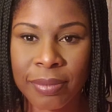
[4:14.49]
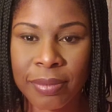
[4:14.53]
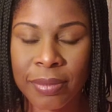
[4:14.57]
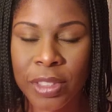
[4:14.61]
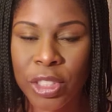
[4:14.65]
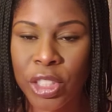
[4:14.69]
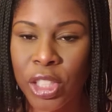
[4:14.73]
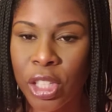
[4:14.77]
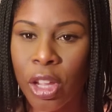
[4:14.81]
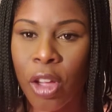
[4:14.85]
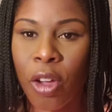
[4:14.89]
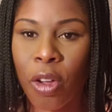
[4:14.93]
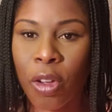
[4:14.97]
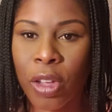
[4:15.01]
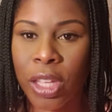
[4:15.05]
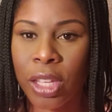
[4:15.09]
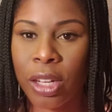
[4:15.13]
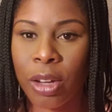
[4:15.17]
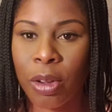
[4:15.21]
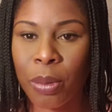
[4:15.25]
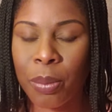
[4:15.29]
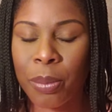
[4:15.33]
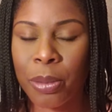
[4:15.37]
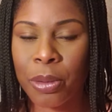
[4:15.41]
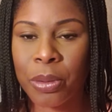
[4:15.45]
She gonna get
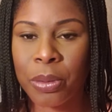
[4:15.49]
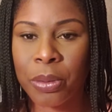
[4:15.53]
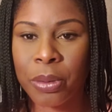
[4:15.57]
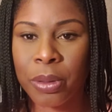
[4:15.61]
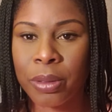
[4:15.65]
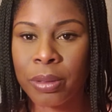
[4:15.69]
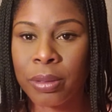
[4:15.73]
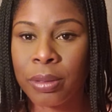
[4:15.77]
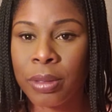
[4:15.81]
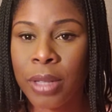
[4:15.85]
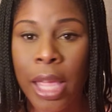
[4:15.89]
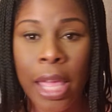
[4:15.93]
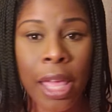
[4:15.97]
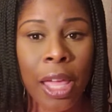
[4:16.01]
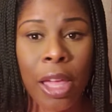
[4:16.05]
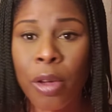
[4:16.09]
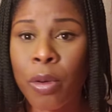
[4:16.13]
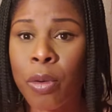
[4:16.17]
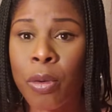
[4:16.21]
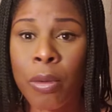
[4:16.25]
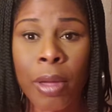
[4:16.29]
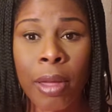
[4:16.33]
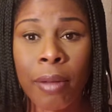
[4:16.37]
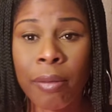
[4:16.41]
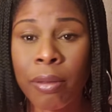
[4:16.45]
on board. And
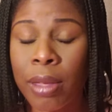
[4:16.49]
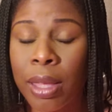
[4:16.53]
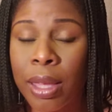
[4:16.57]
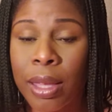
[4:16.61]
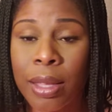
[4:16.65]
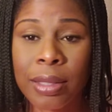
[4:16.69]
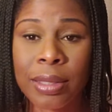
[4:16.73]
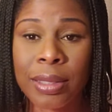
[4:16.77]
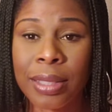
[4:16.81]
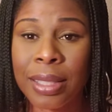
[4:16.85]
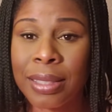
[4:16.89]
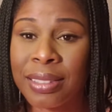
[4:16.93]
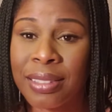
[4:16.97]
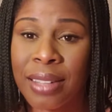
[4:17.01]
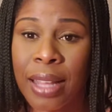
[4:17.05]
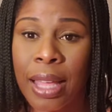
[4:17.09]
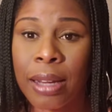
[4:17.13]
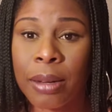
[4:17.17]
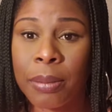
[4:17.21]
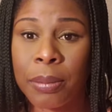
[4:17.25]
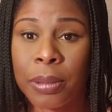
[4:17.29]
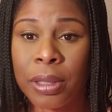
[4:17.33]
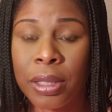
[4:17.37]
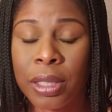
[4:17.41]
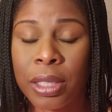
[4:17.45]
whoever else that's not
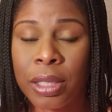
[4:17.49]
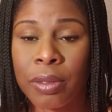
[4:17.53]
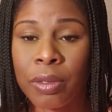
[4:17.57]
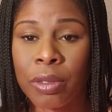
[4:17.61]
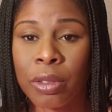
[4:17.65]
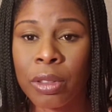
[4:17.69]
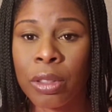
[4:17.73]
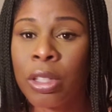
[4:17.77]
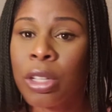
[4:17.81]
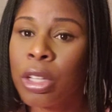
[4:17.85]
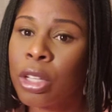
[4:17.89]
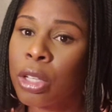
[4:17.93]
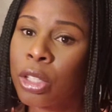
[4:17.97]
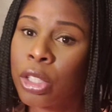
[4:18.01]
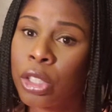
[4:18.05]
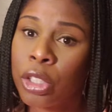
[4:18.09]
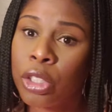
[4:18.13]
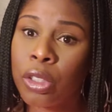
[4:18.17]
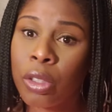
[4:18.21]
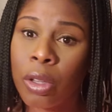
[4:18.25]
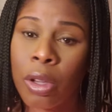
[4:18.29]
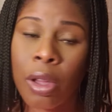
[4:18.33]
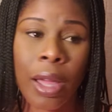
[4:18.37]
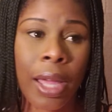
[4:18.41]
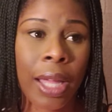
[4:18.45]
a believer,
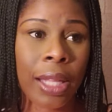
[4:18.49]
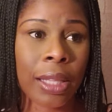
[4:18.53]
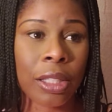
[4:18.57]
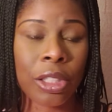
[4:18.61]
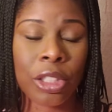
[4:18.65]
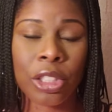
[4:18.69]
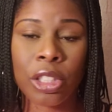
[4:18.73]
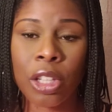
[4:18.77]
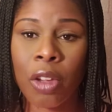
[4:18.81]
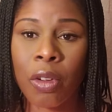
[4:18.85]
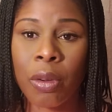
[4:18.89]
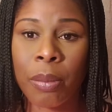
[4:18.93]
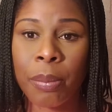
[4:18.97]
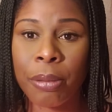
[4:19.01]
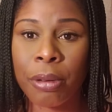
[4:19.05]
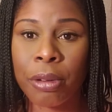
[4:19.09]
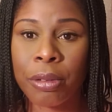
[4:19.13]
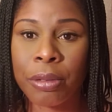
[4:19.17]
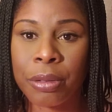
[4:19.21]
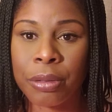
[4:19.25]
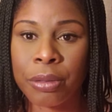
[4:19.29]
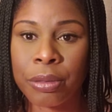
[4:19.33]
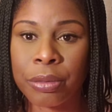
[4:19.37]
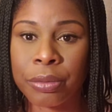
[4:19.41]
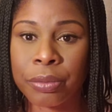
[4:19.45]
you gonna have to show and
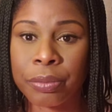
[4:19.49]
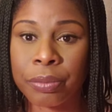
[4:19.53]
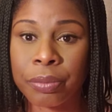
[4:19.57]
prove.